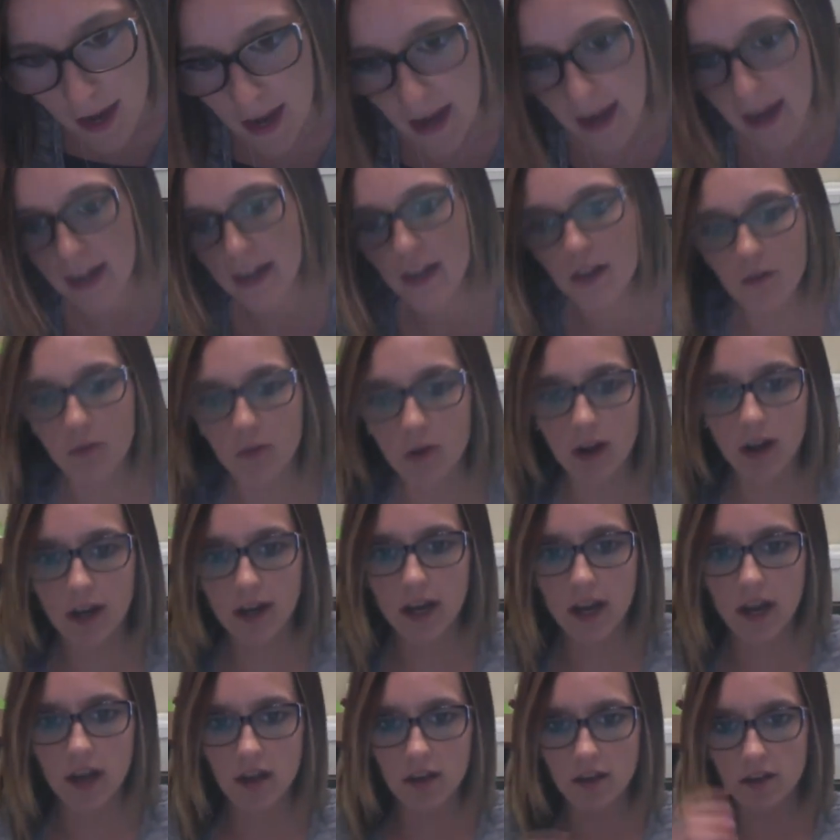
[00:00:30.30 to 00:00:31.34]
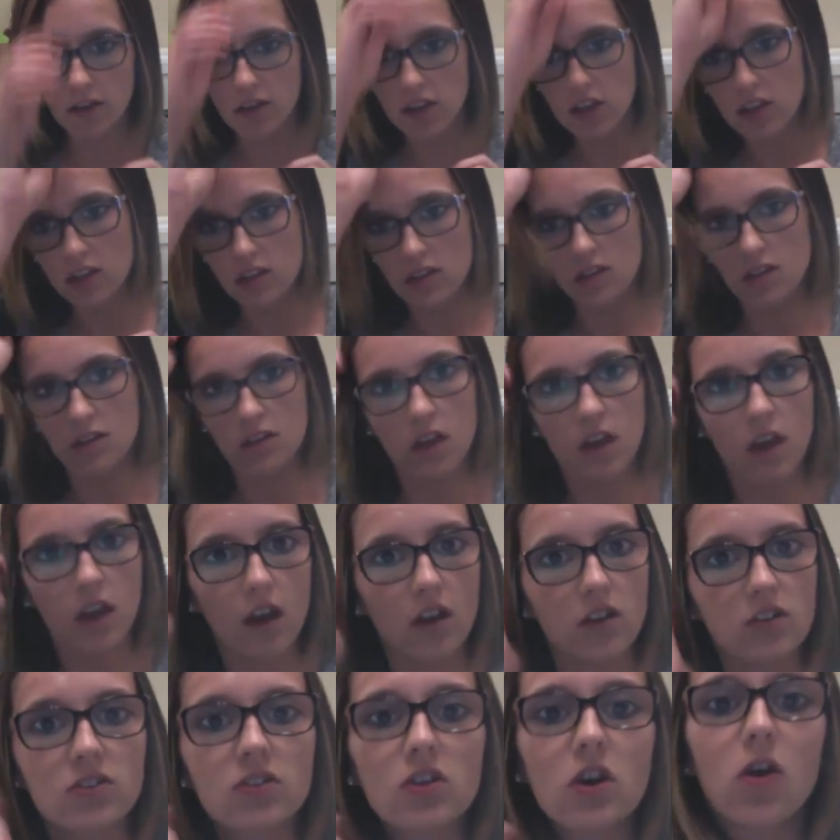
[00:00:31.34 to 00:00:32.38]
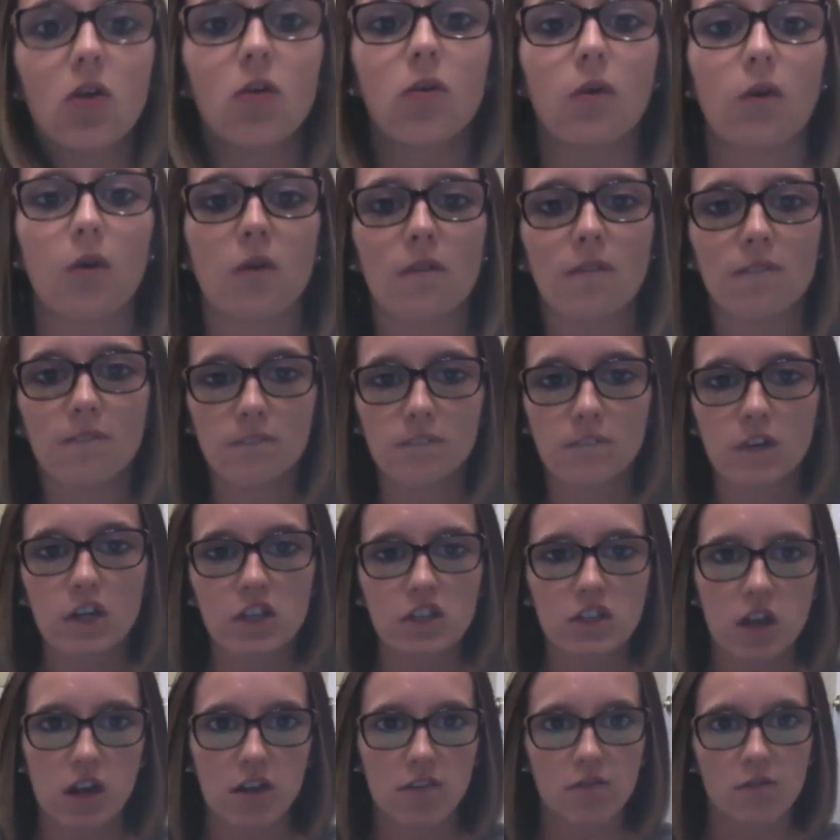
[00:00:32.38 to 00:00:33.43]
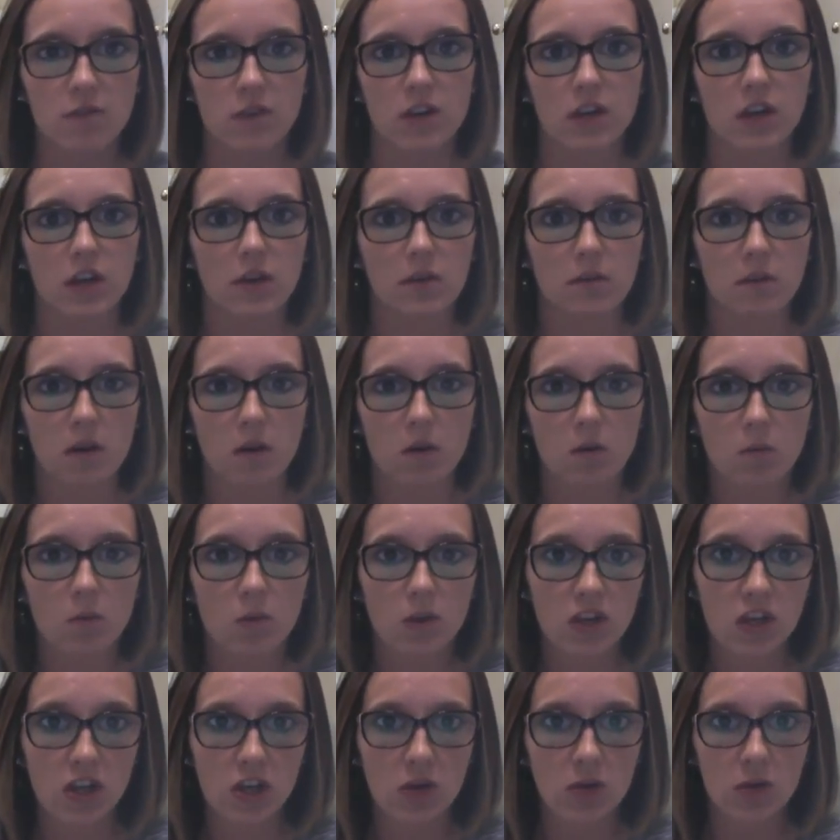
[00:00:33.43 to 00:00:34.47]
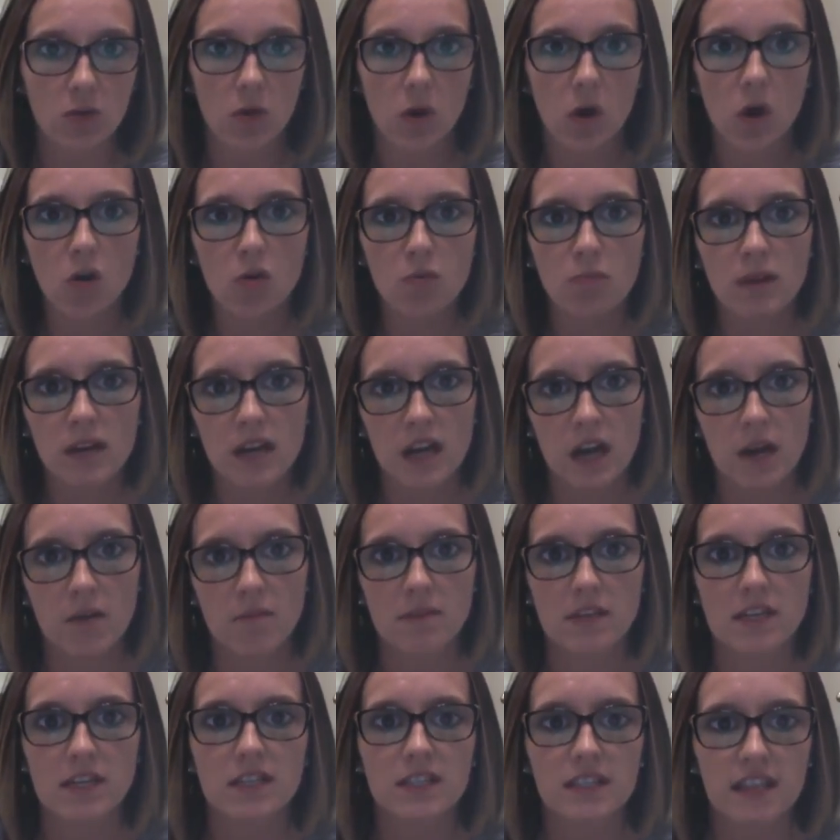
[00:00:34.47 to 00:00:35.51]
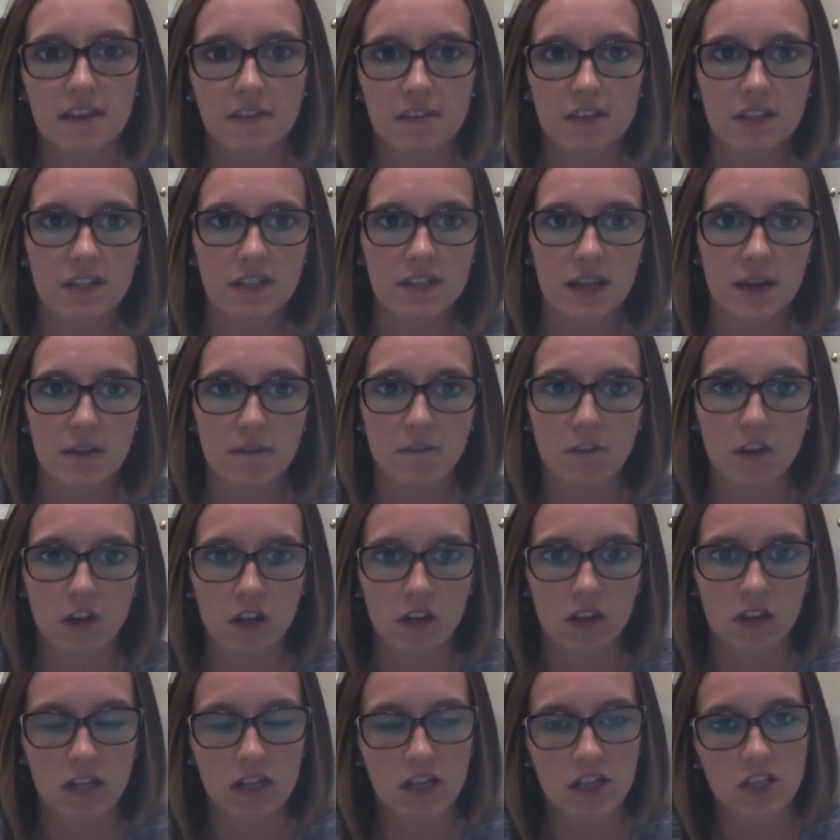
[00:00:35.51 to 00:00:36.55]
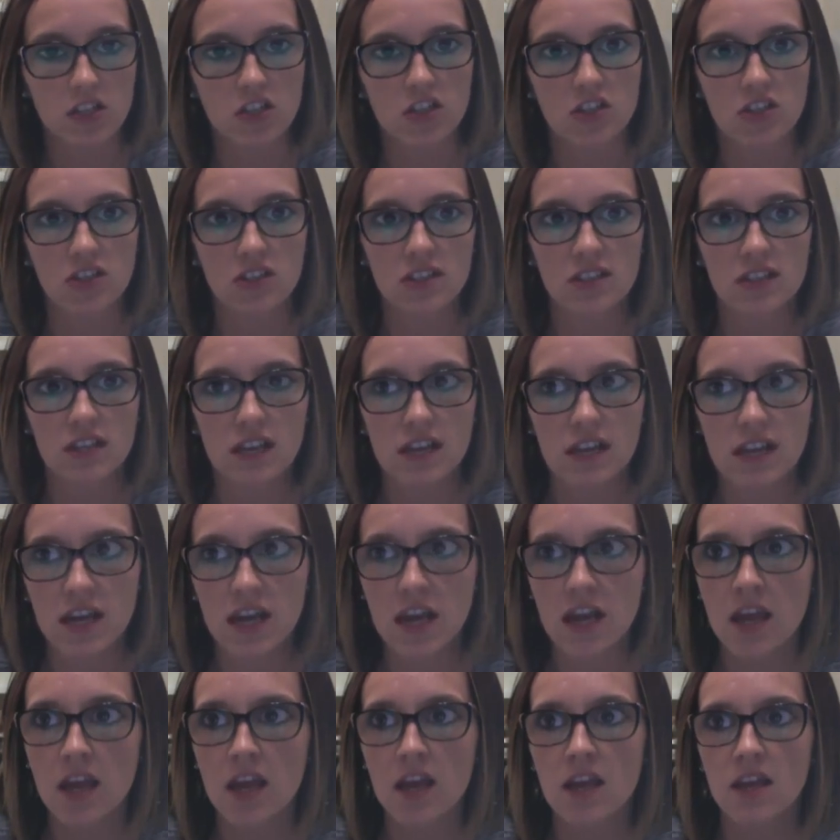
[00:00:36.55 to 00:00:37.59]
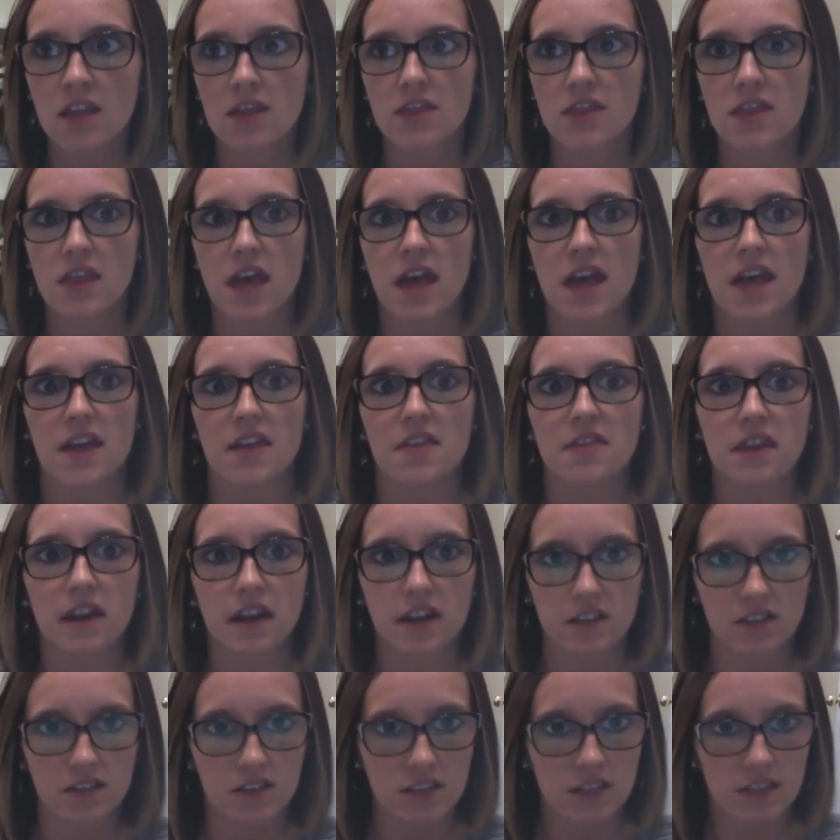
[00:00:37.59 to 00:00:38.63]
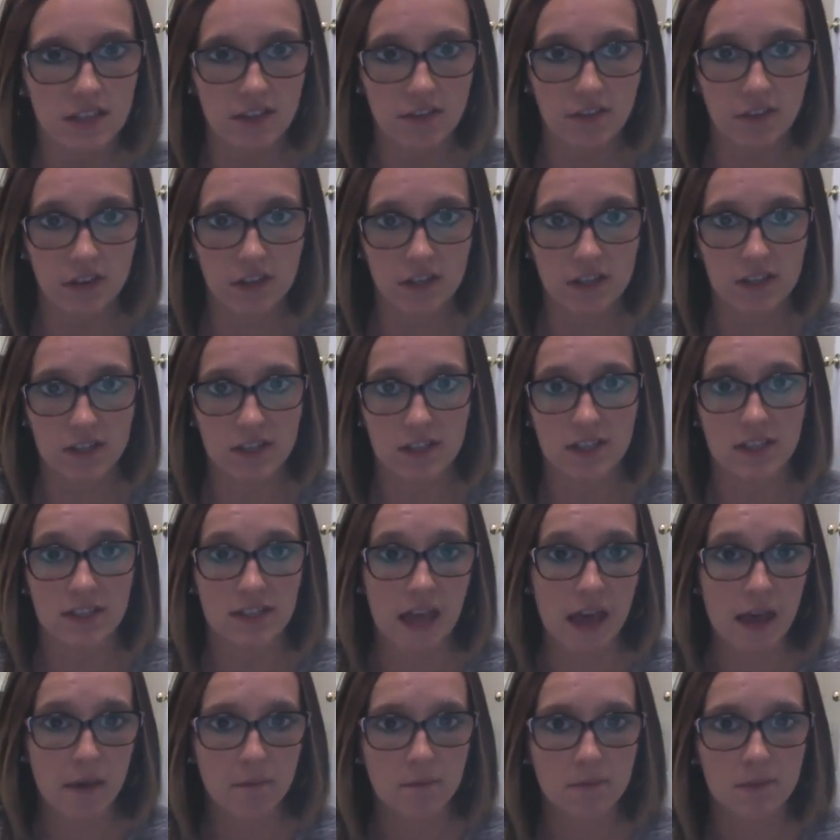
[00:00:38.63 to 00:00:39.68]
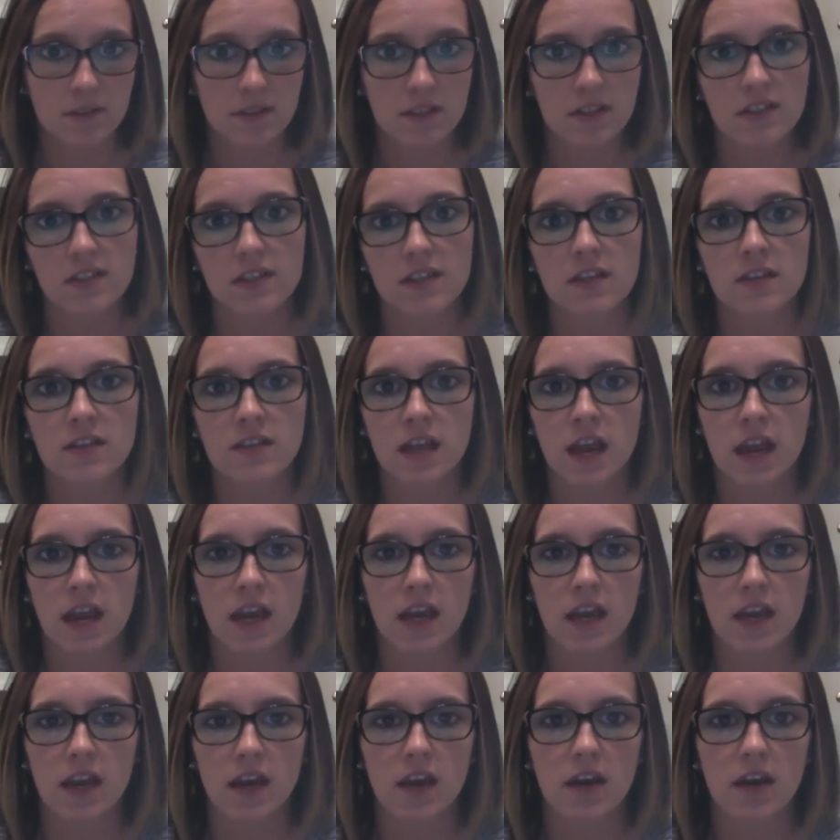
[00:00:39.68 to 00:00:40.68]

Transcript: Anyone so first off, when you open up the 7-step funnel list, you'll see that there's the different steps to take.